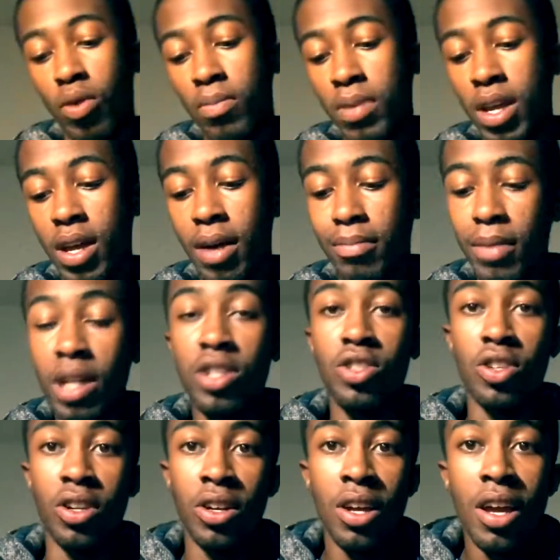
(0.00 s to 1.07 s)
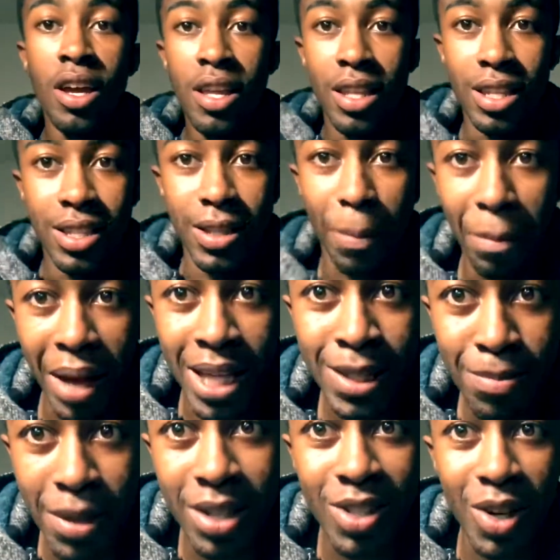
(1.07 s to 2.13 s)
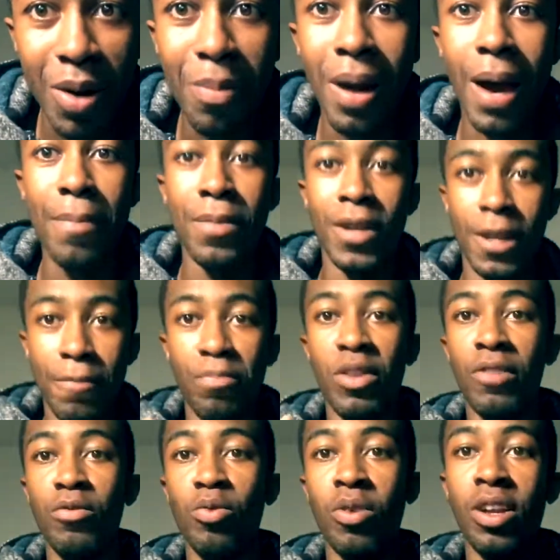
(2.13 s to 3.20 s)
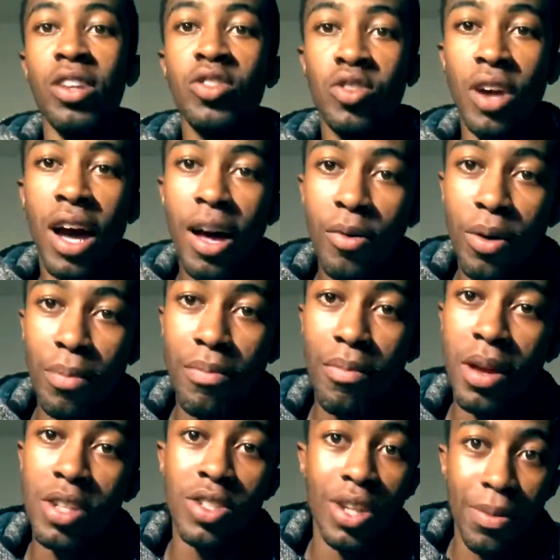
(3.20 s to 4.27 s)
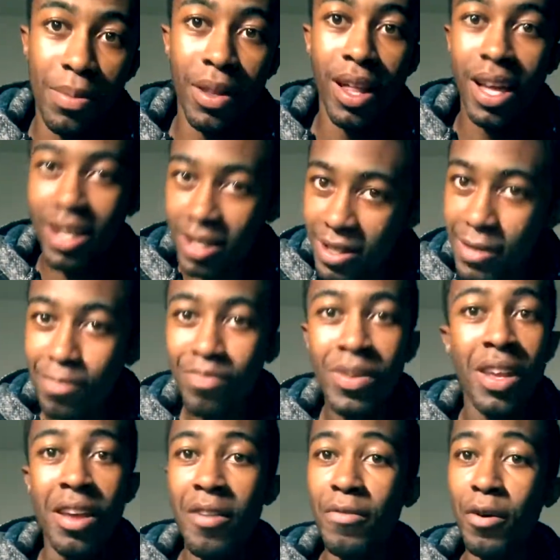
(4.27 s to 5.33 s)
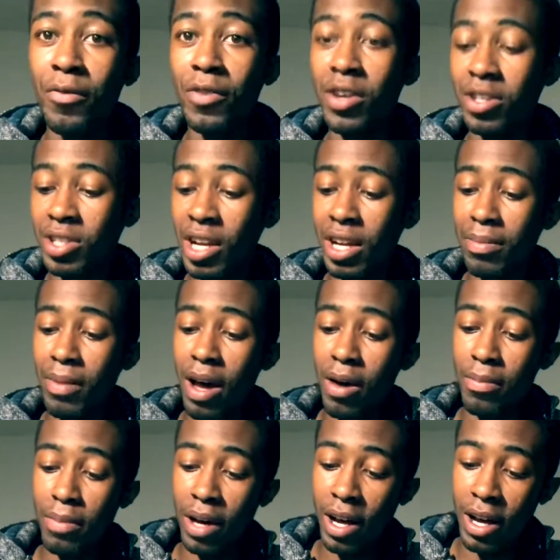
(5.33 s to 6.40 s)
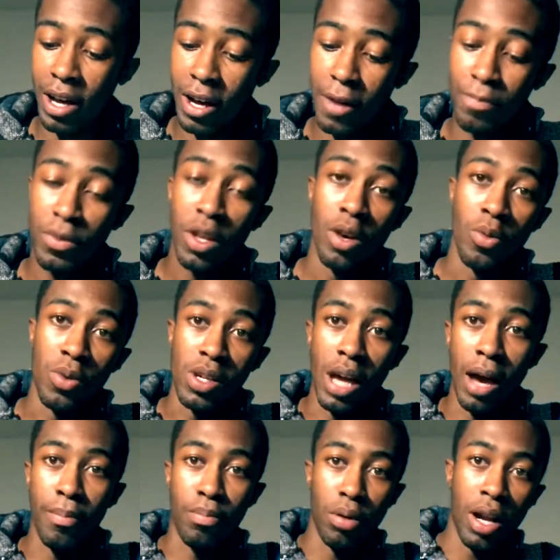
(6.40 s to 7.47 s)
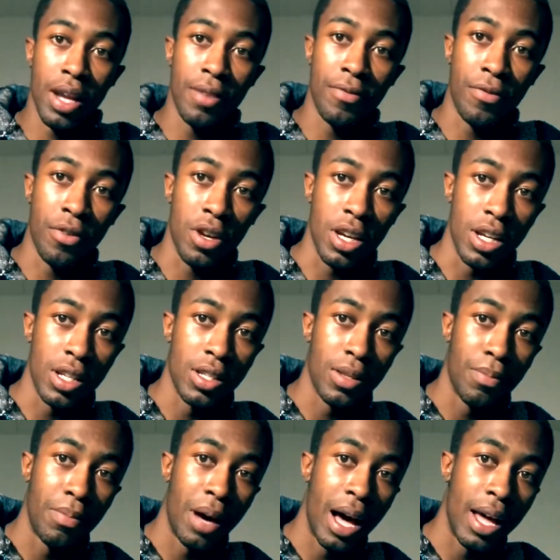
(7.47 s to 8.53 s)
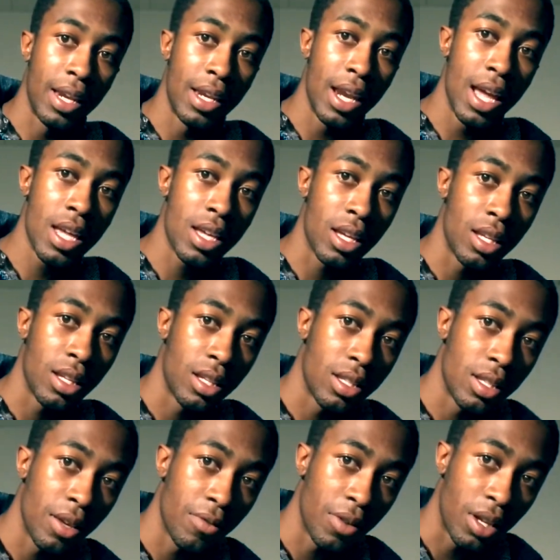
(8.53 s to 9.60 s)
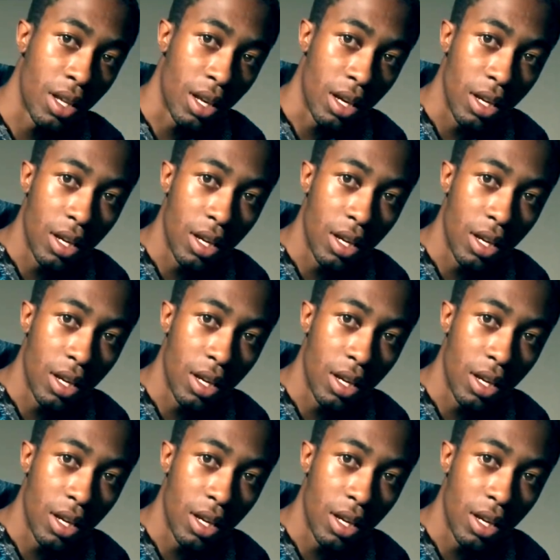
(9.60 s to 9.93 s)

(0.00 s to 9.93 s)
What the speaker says: will be a mixture. This is the best mixture in my opinion. If you want to try what Major Hippie likes, feel free to check him out. But we got Brain Freeze by Naked. Let's see if we can get a